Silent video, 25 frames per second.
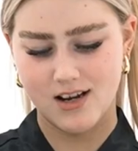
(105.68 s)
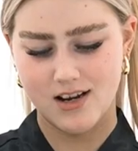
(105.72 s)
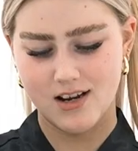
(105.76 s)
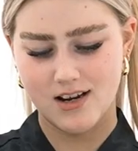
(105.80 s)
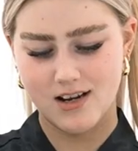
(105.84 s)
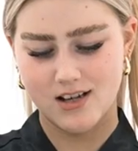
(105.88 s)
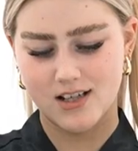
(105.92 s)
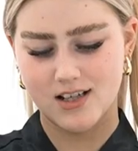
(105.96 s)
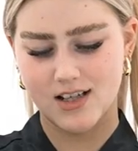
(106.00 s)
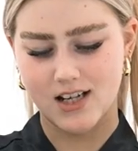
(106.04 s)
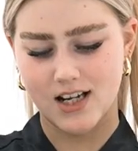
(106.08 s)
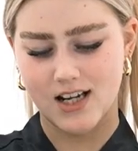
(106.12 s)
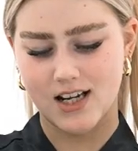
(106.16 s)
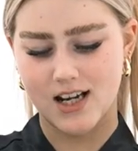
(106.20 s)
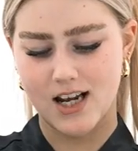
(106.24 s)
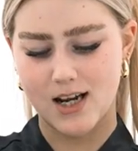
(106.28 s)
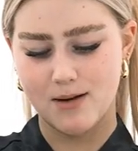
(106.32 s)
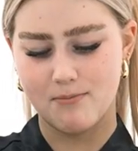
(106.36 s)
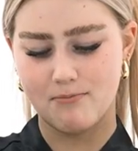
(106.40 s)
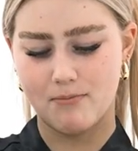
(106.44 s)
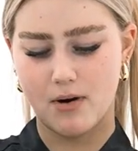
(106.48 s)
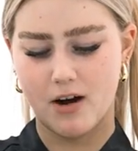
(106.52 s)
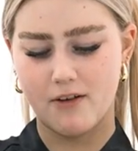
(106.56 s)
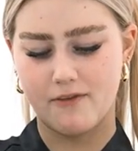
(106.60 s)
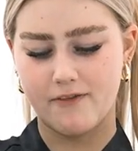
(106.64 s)
Just gonna
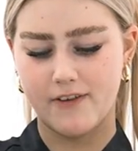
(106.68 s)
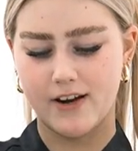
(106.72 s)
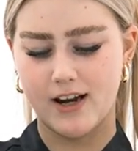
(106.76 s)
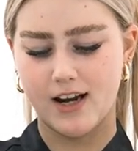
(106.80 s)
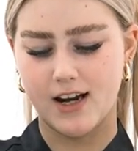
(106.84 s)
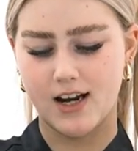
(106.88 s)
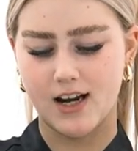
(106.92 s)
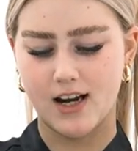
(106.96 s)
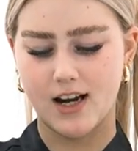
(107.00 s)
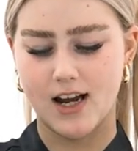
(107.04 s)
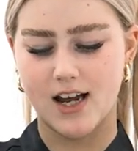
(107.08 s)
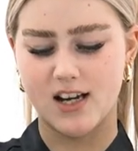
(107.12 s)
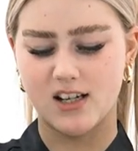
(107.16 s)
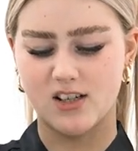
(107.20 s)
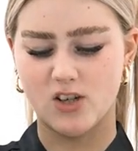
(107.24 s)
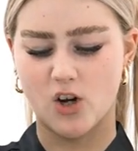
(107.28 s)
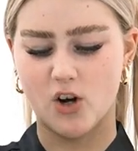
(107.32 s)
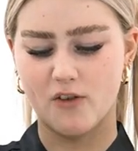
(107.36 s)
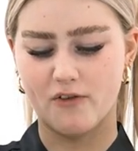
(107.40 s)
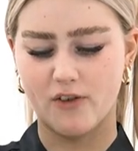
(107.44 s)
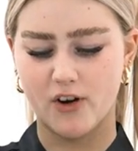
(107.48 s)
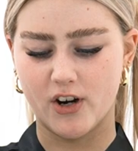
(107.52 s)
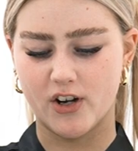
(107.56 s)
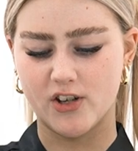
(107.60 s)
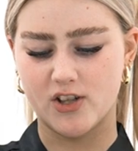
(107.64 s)
keep buffing and
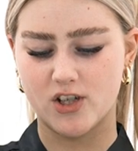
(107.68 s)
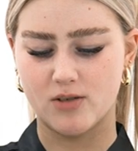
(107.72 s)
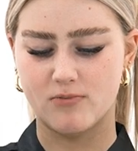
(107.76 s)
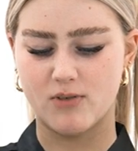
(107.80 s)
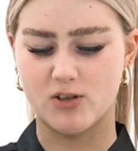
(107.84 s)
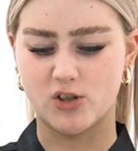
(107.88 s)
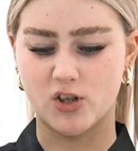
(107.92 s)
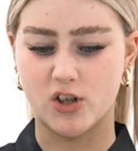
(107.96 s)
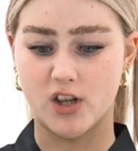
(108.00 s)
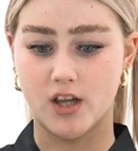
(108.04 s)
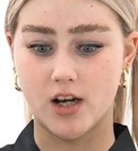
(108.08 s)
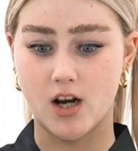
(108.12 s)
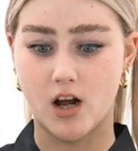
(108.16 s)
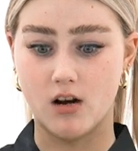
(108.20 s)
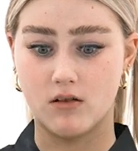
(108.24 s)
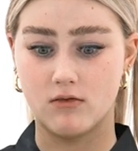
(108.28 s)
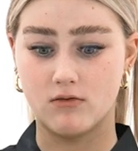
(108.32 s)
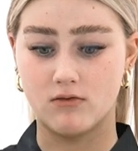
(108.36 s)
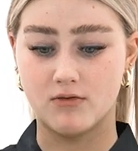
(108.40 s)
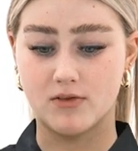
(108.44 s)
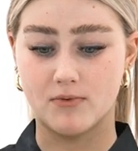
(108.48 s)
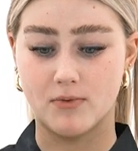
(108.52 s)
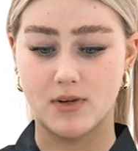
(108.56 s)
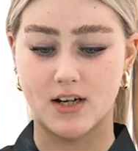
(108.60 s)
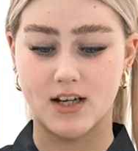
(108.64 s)
not focus too much on the
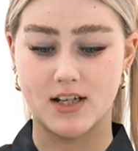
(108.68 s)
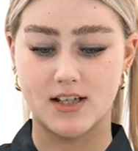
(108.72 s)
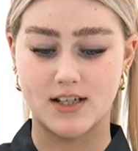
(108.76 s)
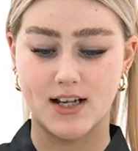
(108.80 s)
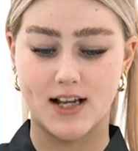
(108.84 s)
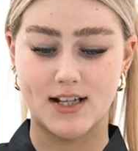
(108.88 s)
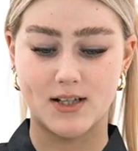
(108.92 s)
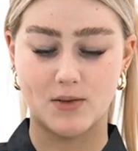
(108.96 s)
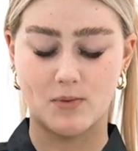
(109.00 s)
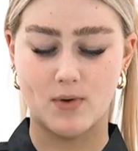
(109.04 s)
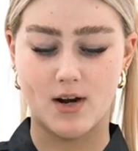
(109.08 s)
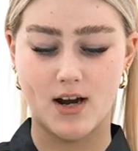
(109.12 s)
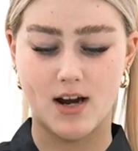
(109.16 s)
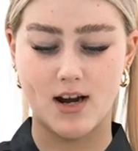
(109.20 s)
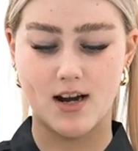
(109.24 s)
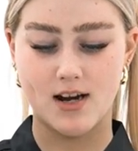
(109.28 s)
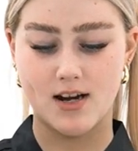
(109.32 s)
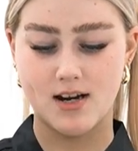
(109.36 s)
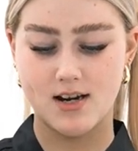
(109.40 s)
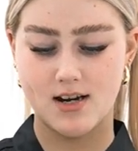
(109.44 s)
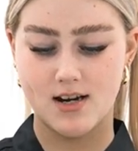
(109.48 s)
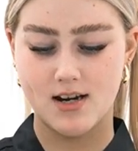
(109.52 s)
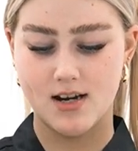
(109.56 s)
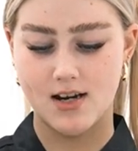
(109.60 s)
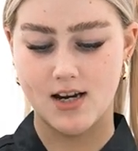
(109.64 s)
knuckles because that's where
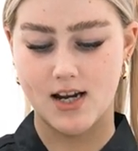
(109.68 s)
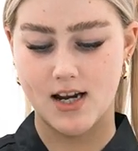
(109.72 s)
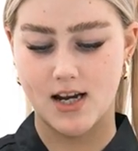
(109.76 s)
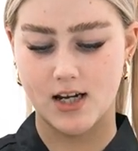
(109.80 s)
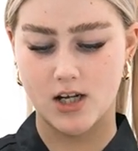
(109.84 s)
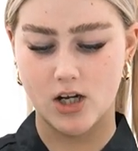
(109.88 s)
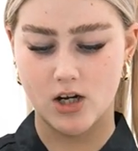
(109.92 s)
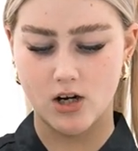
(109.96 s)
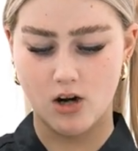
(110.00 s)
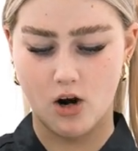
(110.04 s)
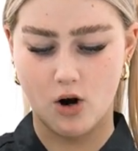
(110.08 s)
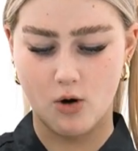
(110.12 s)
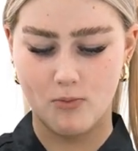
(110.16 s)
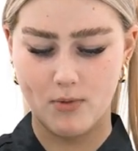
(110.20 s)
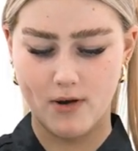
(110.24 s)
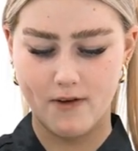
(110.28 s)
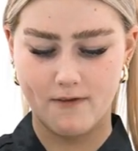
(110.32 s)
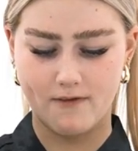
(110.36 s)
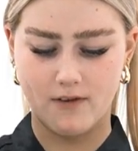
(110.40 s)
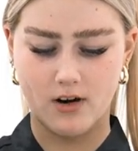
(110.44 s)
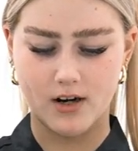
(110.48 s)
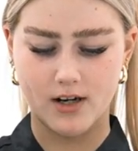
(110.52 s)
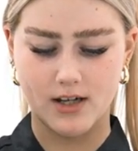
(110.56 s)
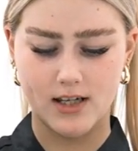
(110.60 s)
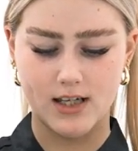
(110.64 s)
it can go a bit
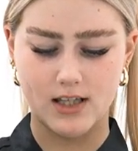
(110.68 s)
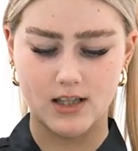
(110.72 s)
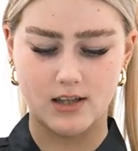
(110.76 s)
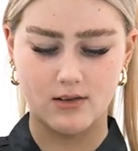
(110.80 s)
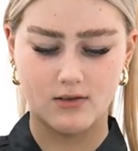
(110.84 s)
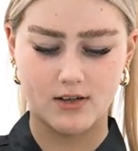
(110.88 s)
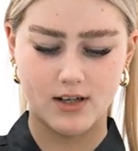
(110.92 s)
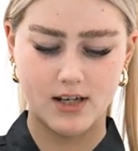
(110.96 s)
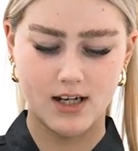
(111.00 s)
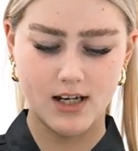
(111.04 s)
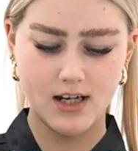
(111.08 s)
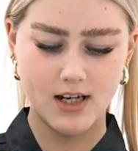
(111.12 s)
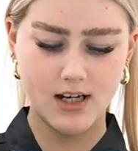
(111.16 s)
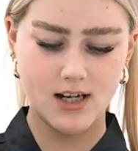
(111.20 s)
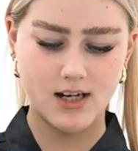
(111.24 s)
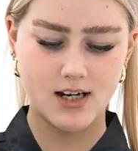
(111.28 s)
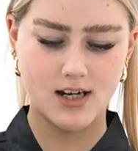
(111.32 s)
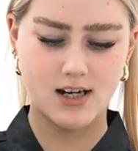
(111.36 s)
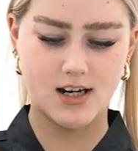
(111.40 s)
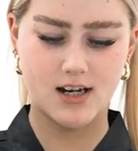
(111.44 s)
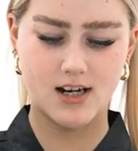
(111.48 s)
funky looking.